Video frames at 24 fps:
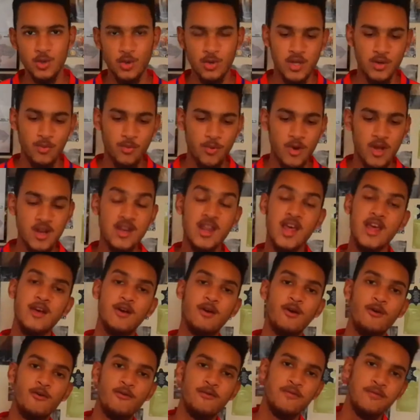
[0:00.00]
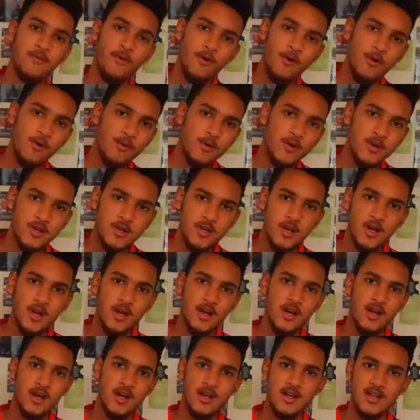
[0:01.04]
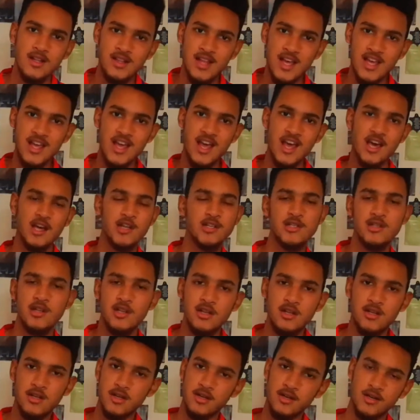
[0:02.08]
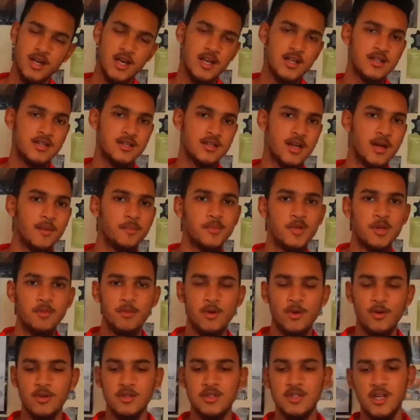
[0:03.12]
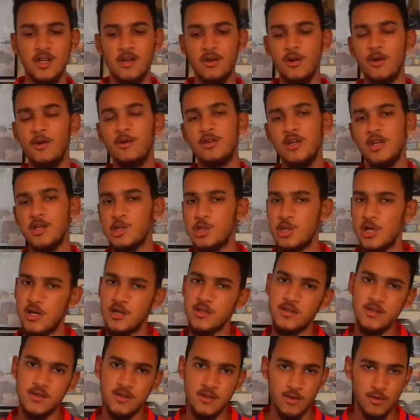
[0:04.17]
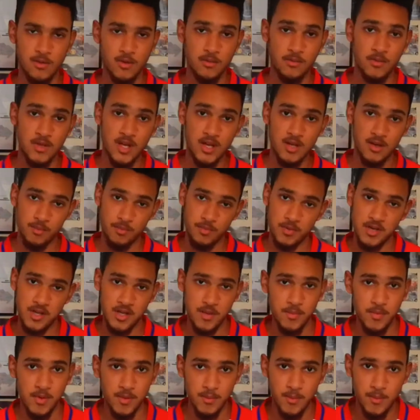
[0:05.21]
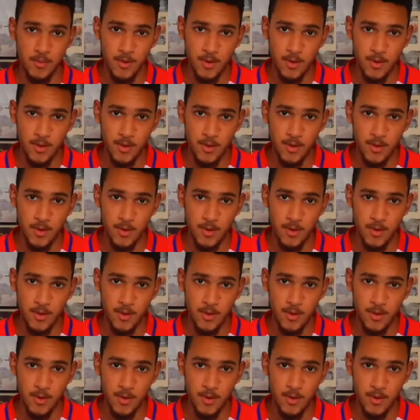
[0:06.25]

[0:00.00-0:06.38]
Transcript: that when they go forward, they actually create something, because they know their chances are going to be at a premium.